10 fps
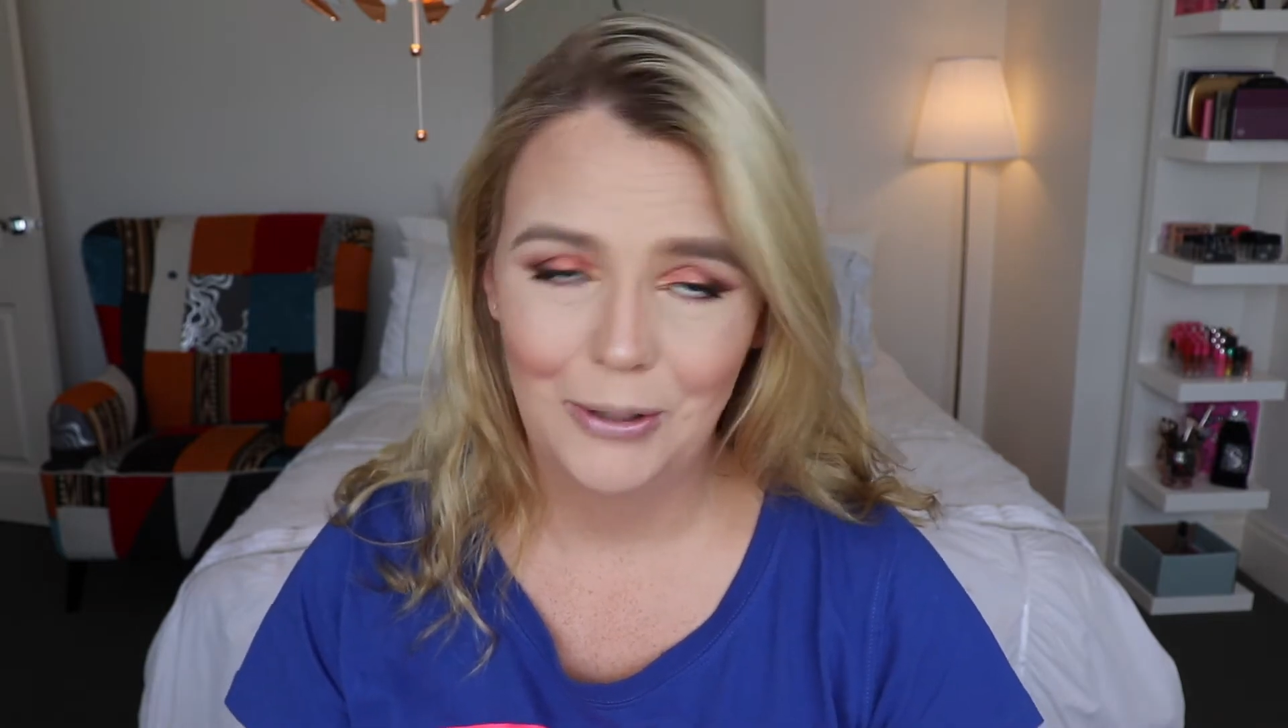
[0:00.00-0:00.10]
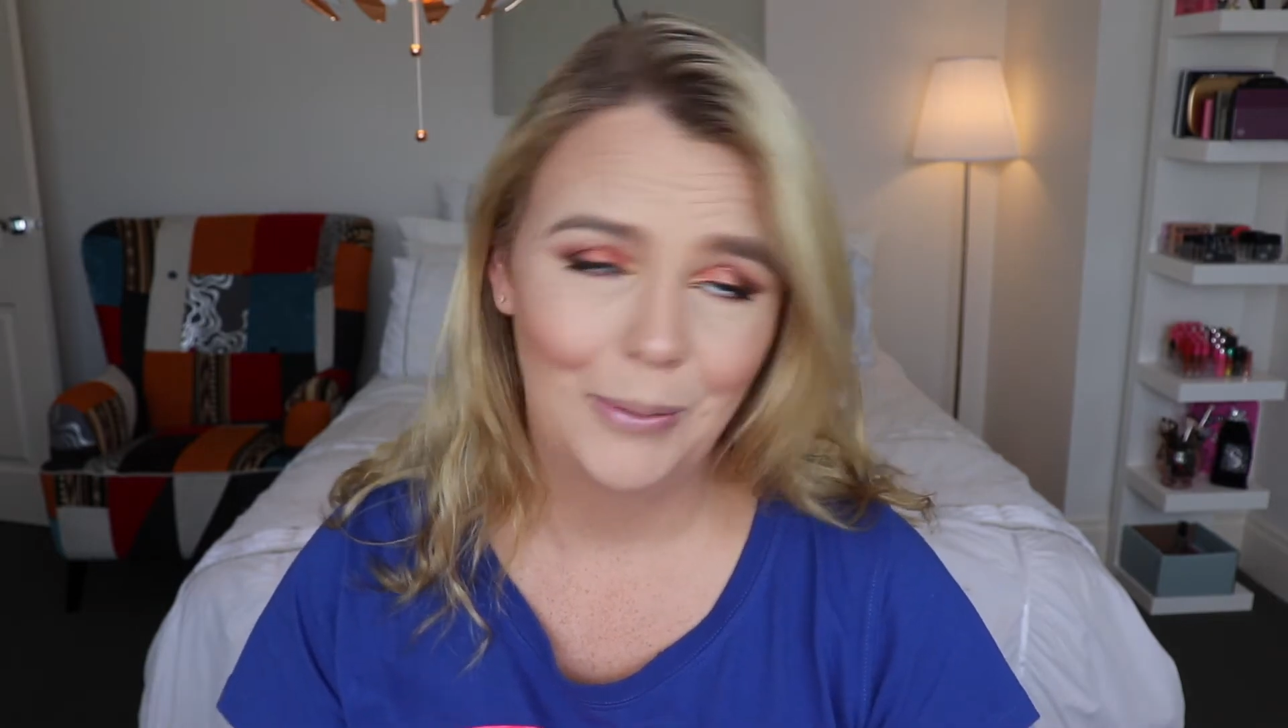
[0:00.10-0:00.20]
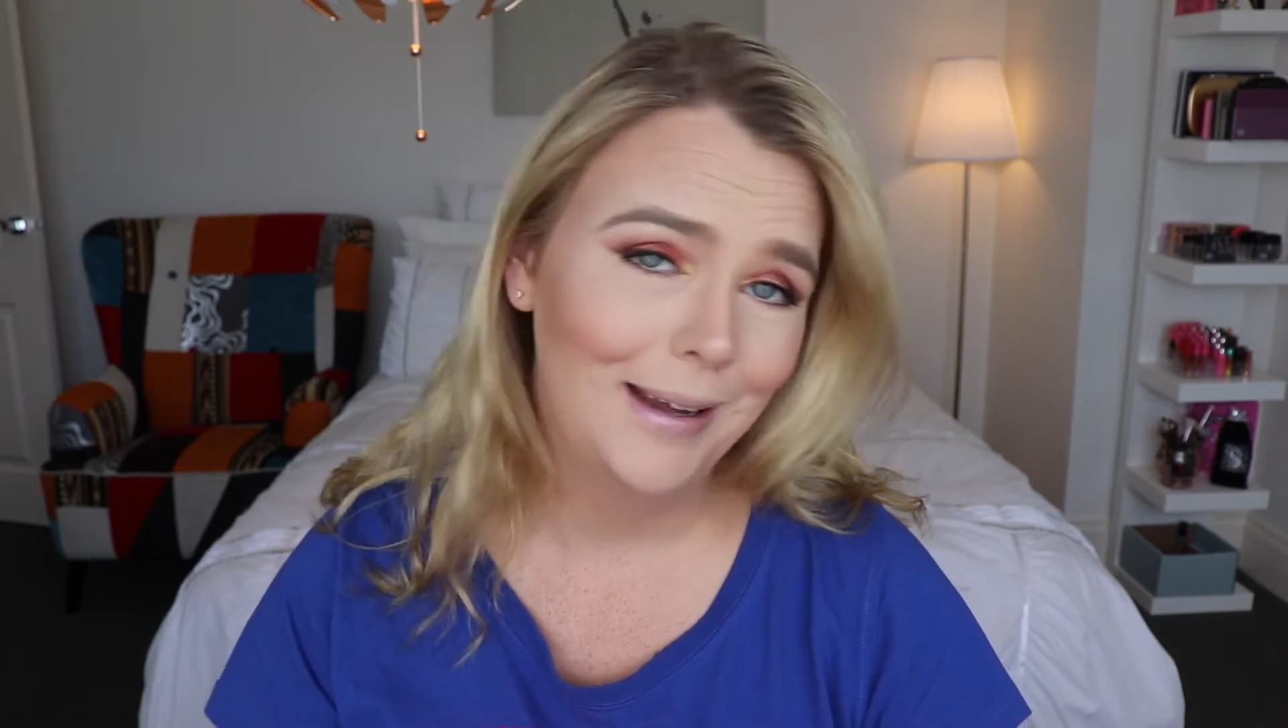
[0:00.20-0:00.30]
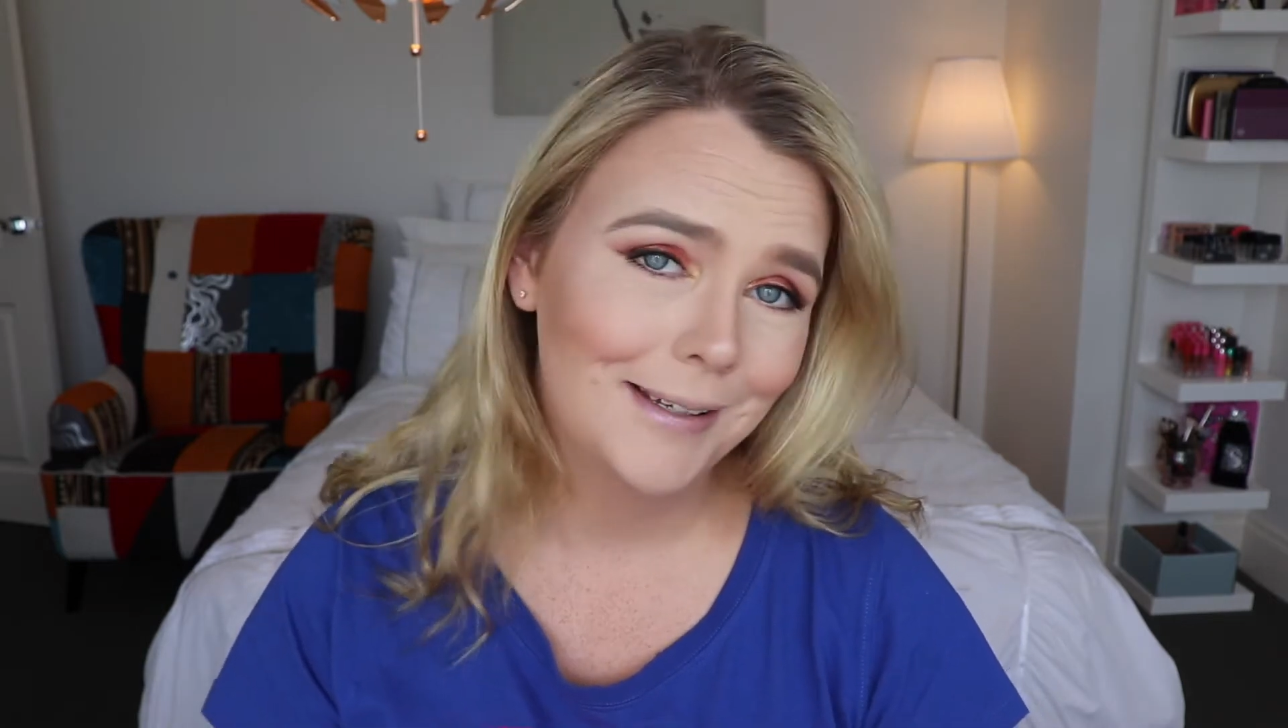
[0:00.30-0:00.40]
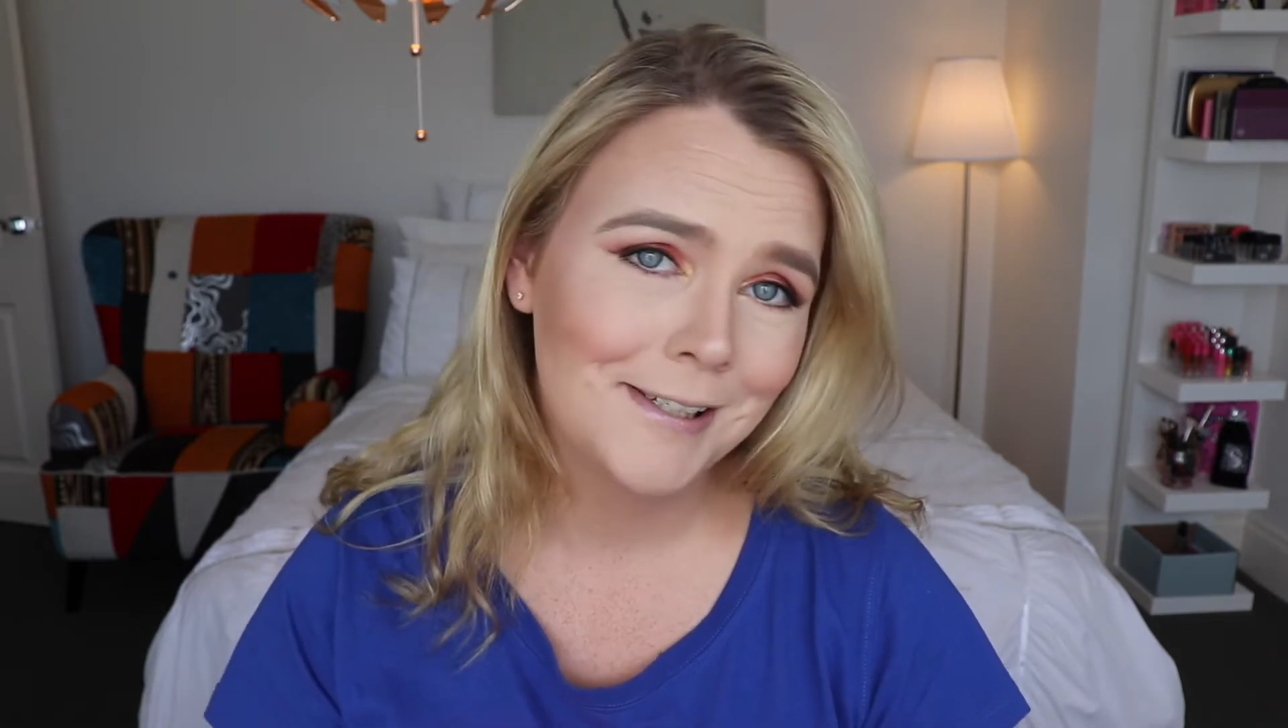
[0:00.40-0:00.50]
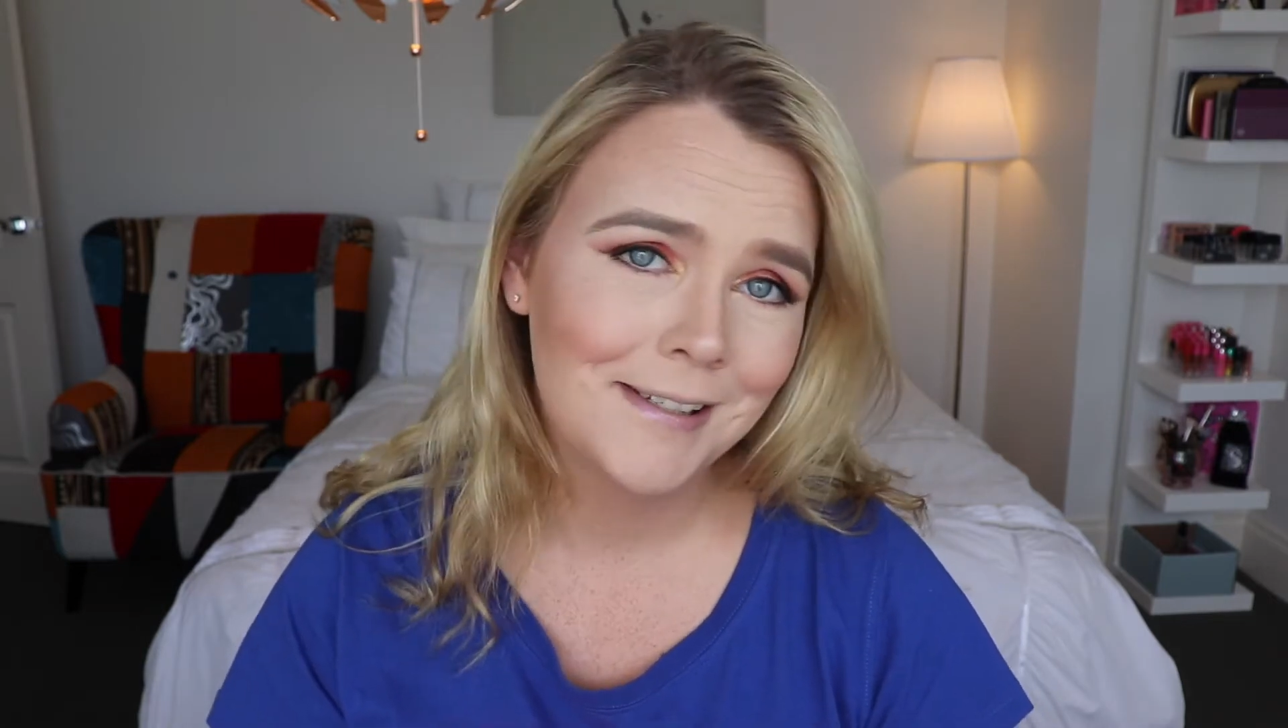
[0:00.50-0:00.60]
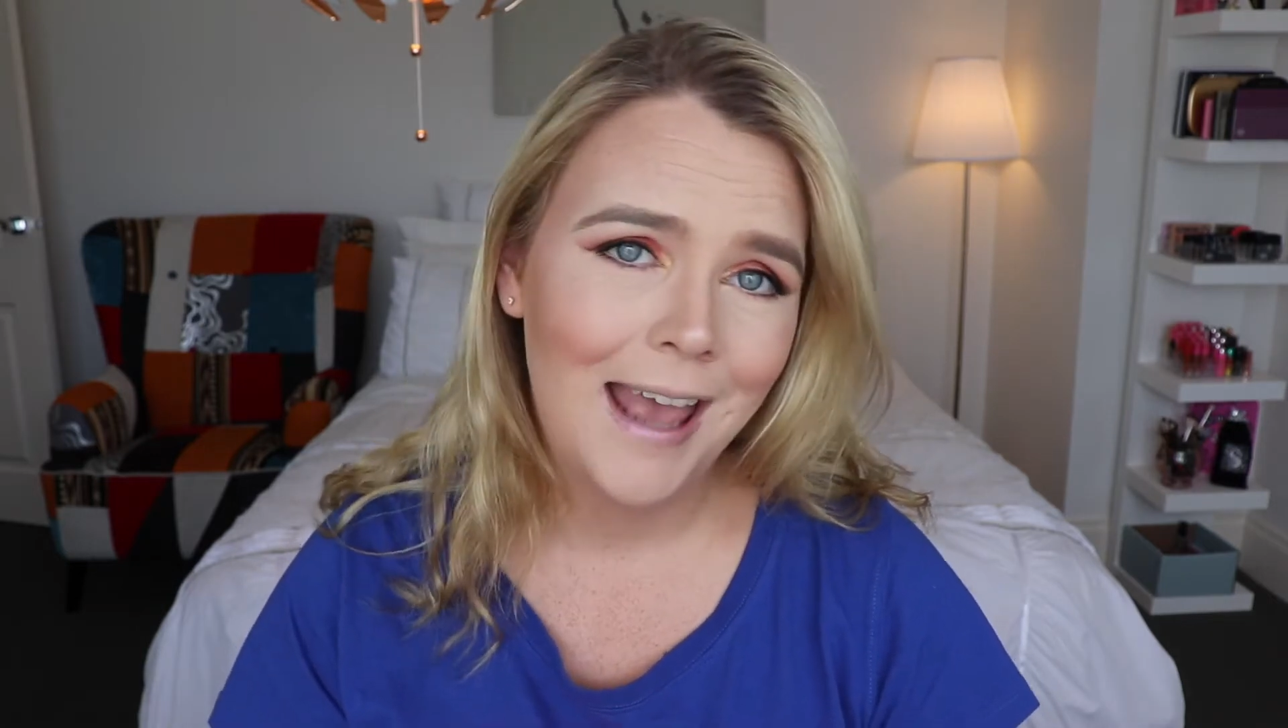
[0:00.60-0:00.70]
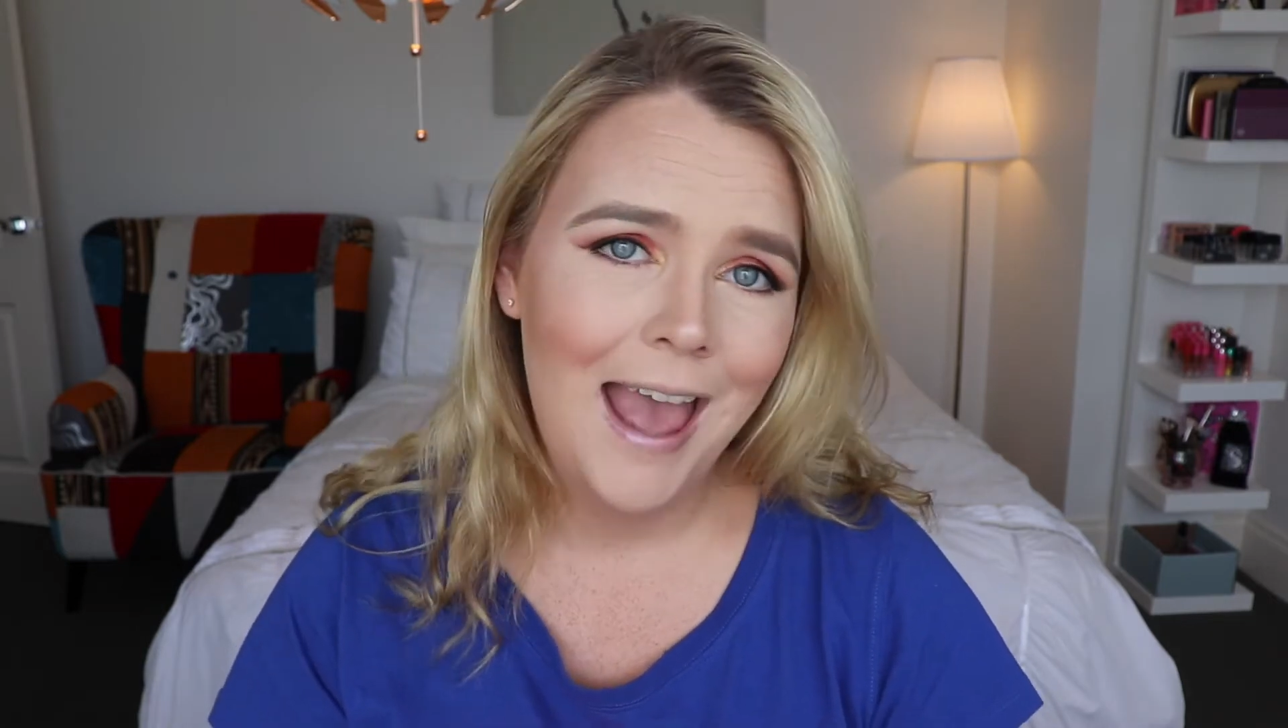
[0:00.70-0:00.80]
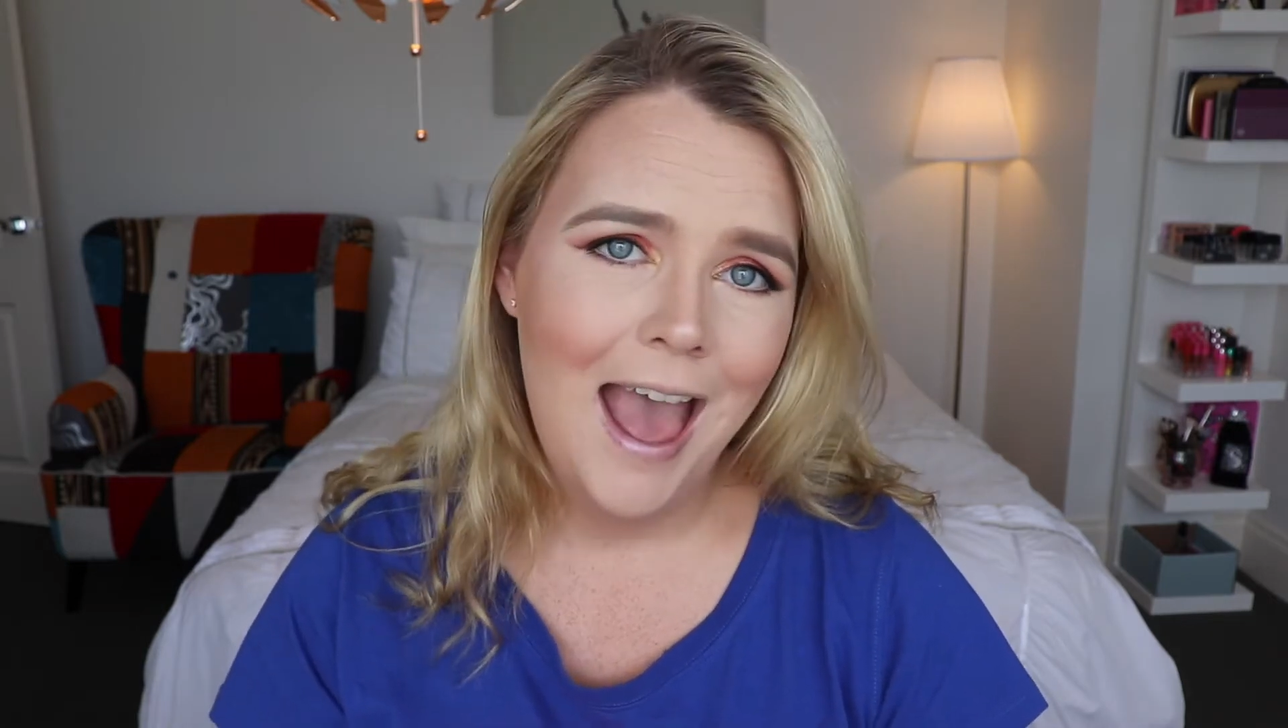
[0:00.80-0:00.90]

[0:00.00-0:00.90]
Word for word: US